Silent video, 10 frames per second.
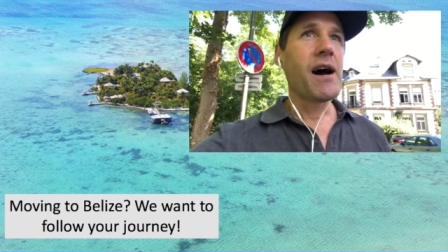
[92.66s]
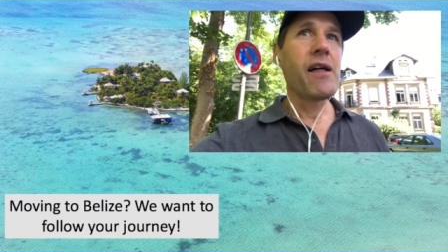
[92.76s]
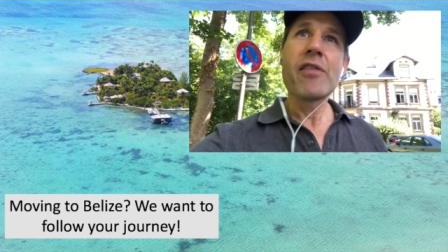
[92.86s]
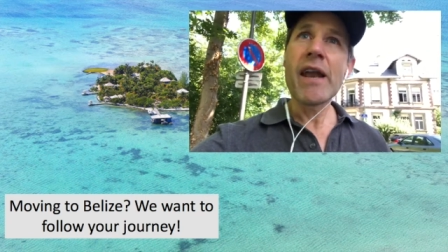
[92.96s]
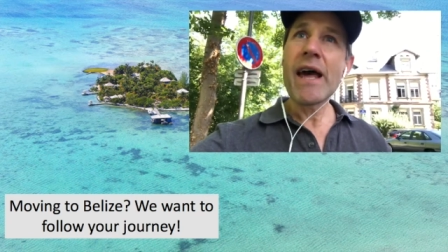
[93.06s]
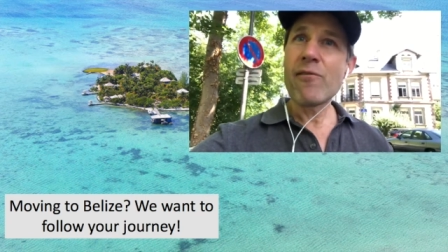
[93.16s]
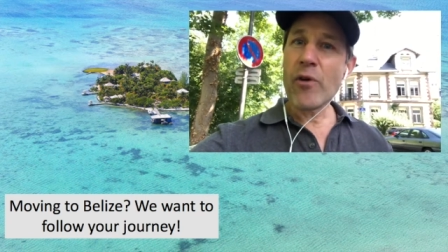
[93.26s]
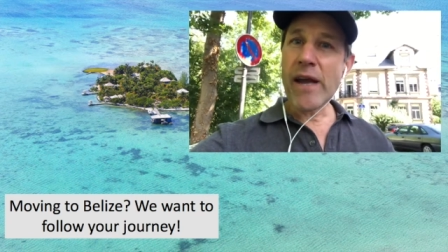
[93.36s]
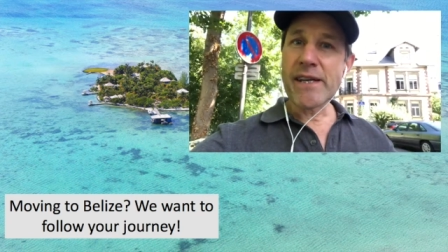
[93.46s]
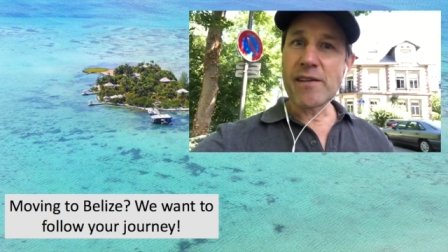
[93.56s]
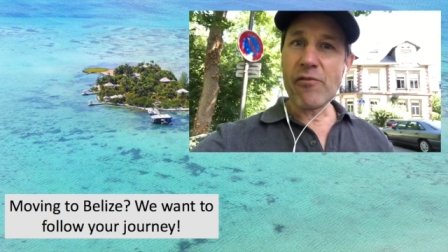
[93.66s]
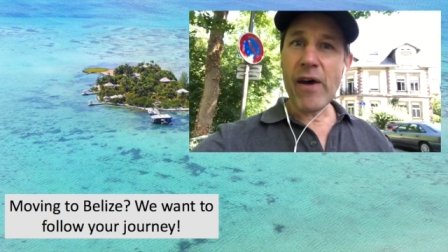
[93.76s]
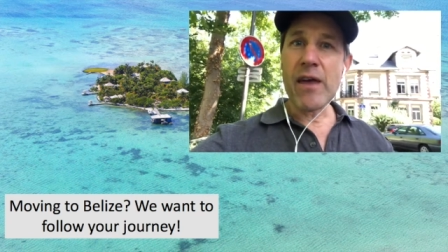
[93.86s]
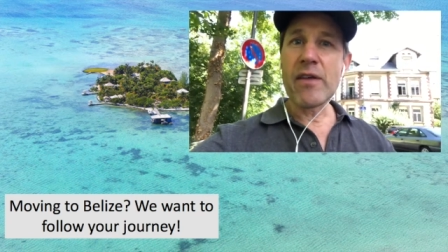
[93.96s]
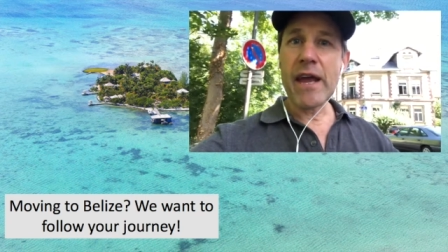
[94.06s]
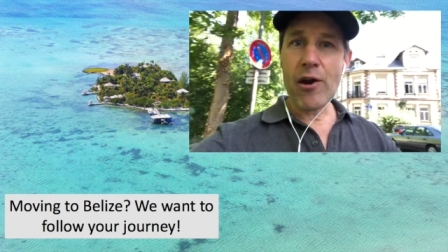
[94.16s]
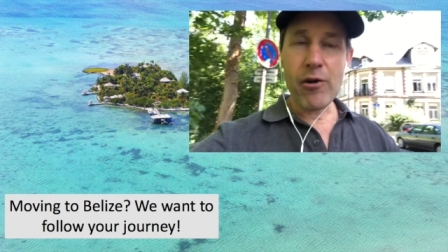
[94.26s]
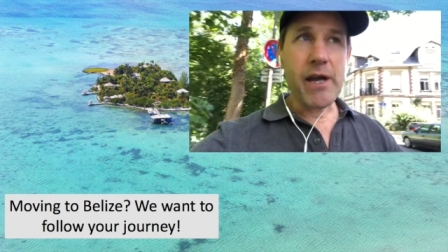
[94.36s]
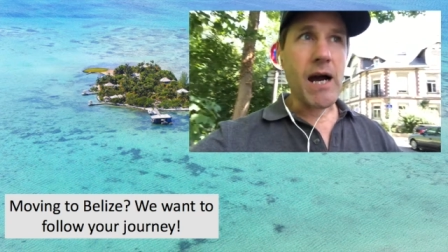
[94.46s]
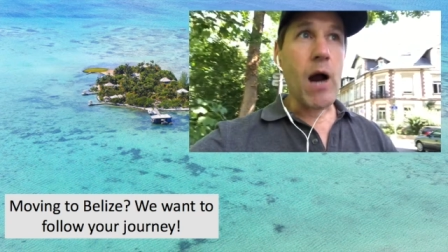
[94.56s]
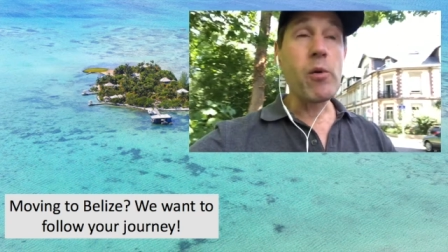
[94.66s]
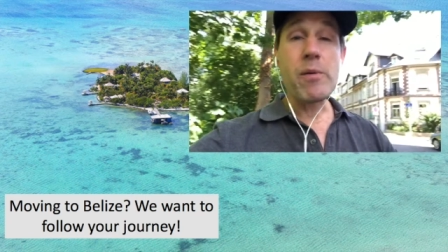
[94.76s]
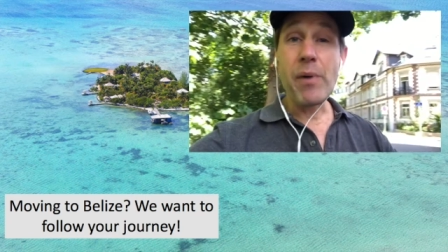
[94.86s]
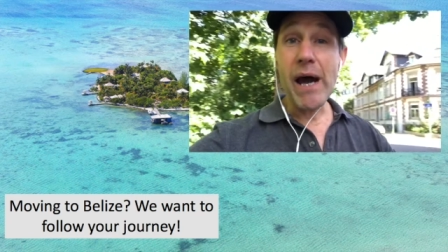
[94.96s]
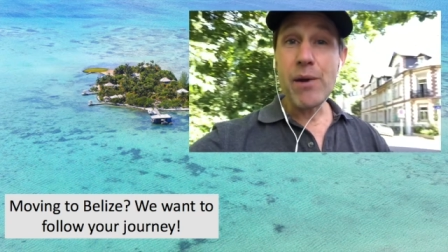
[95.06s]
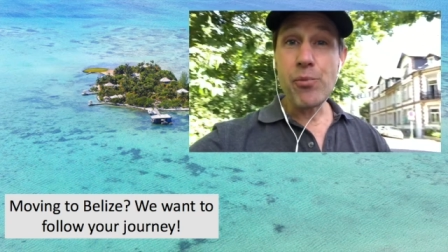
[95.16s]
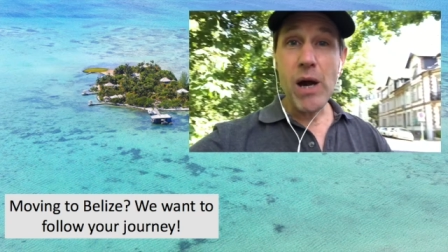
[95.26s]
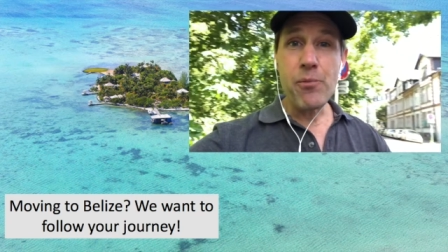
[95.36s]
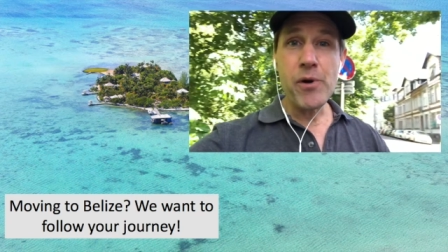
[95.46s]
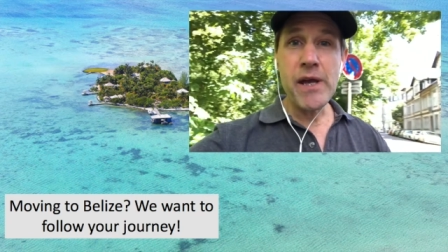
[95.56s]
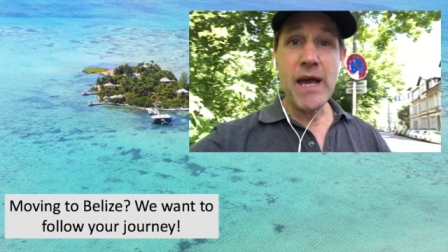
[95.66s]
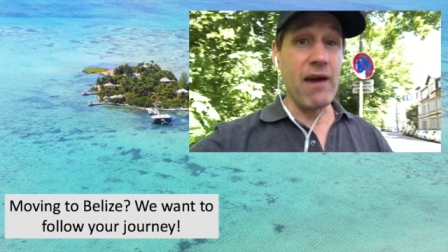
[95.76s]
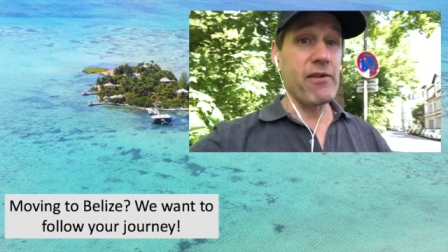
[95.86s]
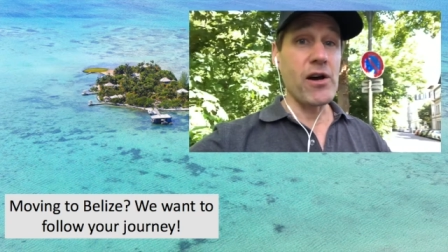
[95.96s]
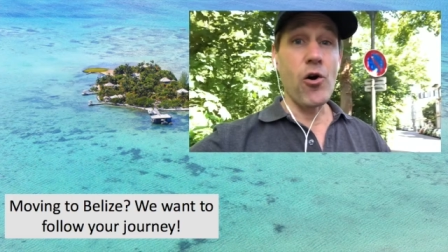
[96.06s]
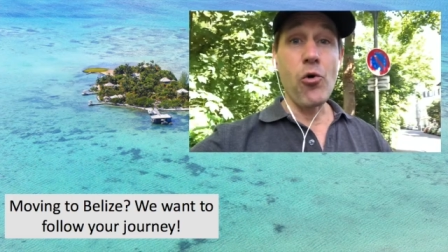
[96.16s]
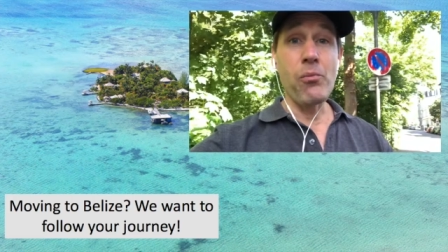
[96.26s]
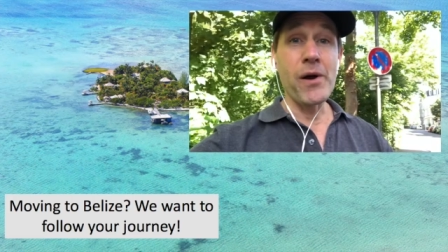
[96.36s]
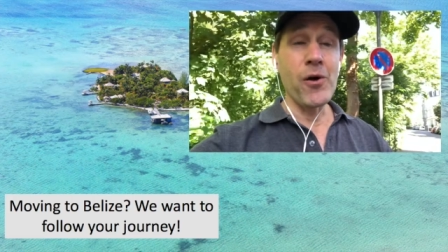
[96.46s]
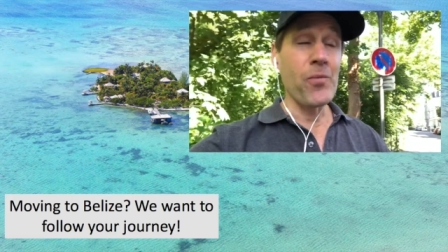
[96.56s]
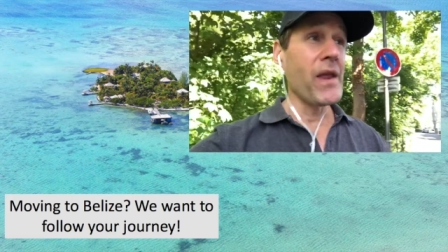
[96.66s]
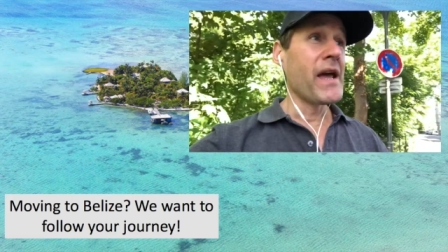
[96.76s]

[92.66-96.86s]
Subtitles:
Then have we identified the area? Are we buying property, having a home built?